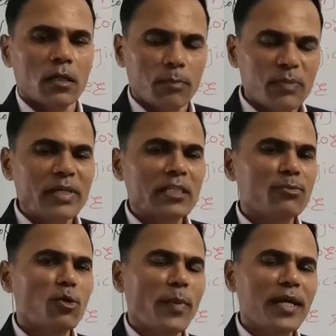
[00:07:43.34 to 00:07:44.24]
people's
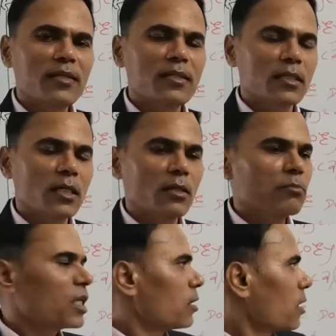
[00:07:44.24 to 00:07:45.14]
movement
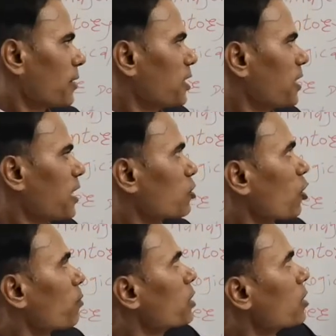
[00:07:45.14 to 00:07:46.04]
in case
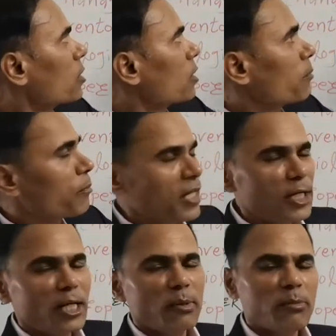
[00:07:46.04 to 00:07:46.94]
of the
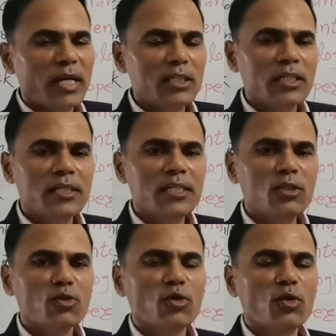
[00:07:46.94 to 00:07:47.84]
containment facility.
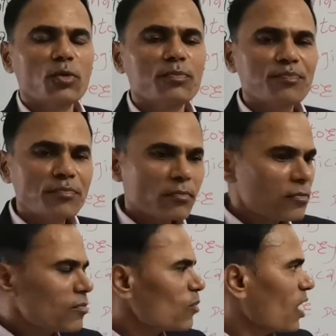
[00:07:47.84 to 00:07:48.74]
So
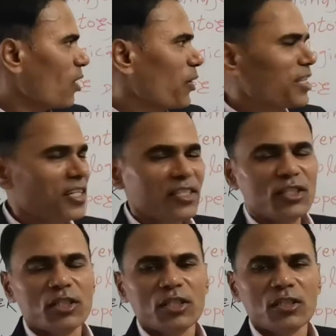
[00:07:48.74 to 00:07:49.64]
when the
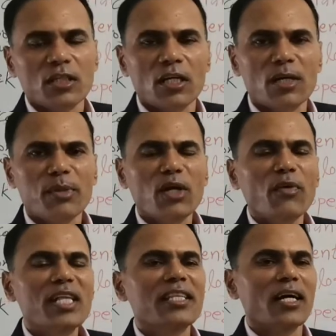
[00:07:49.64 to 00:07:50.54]
researchers are coming,
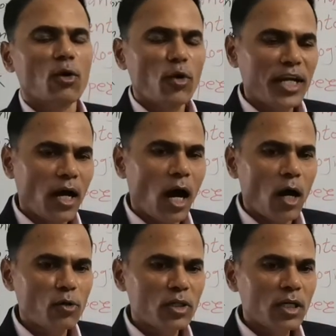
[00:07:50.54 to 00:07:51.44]
when they are going
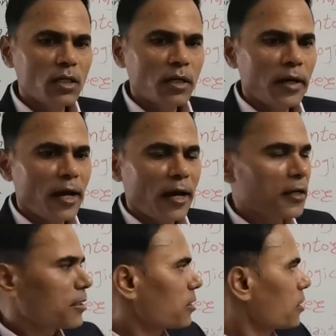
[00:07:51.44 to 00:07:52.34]
out,
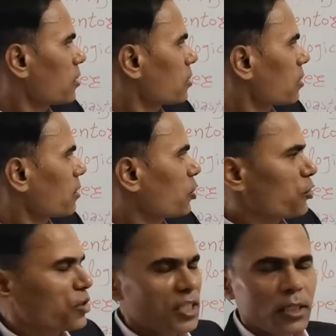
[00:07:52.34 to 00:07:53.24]
and these
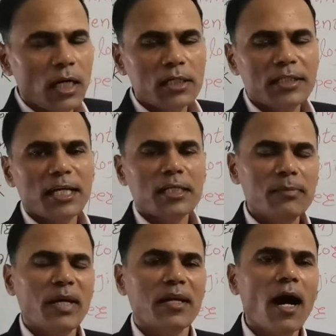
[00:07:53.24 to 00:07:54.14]
security guards can
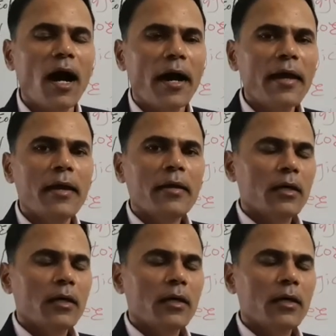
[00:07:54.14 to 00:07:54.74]
keep an eye